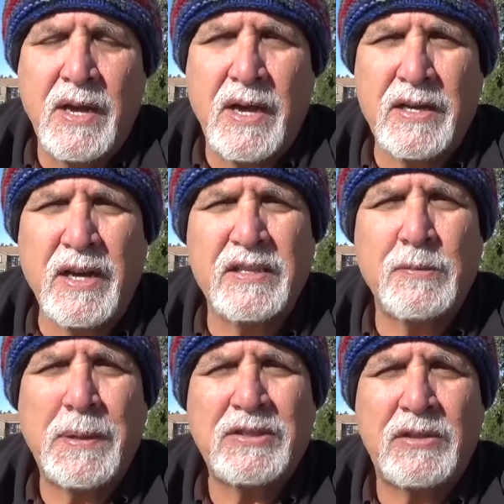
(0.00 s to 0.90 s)

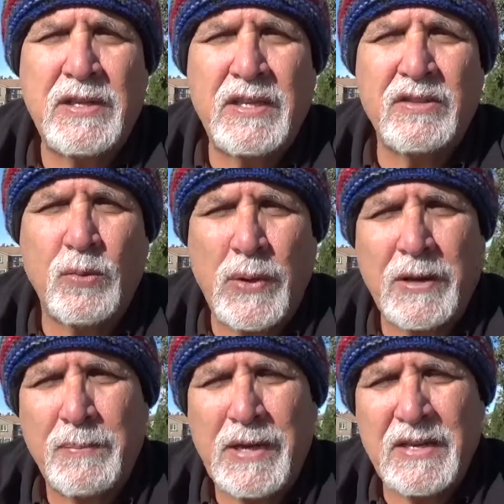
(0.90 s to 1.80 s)
Especially this
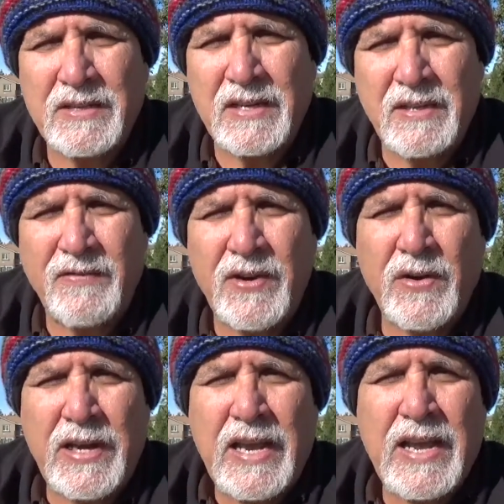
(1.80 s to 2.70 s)
week, because at the
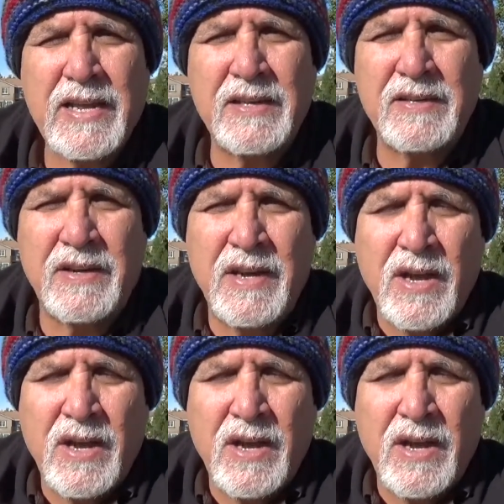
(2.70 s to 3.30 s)
very end